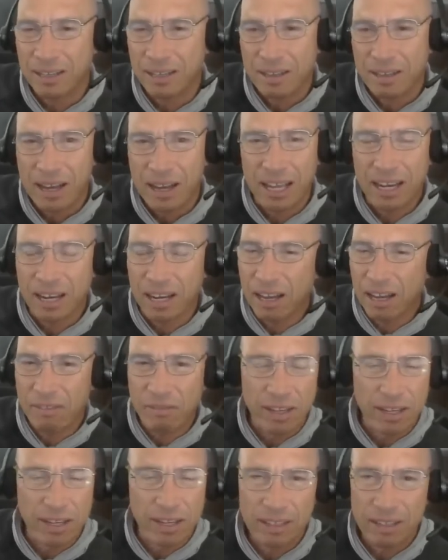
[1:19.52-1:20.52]
I
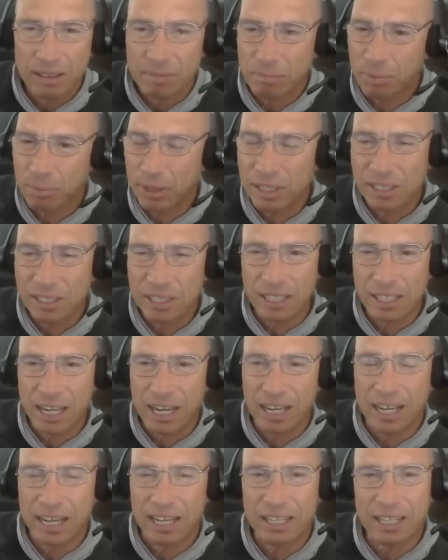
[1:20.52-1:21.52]
love it personally.
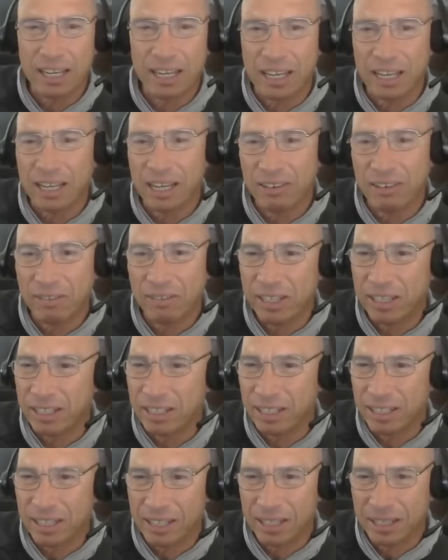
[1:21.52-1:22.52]
I love it.
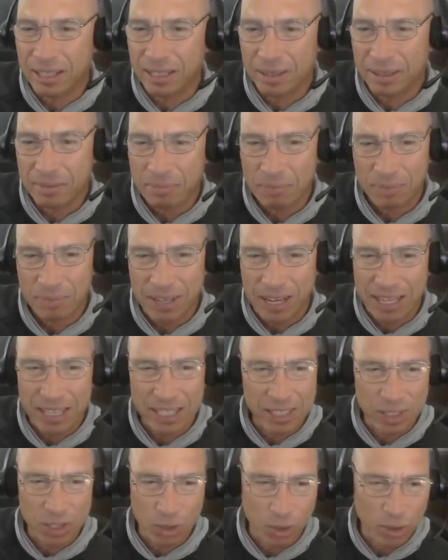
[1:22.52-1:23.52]
I
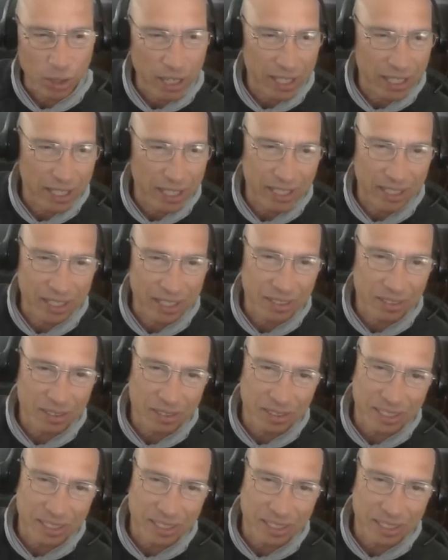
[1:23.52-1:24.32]
enjoy it, you know.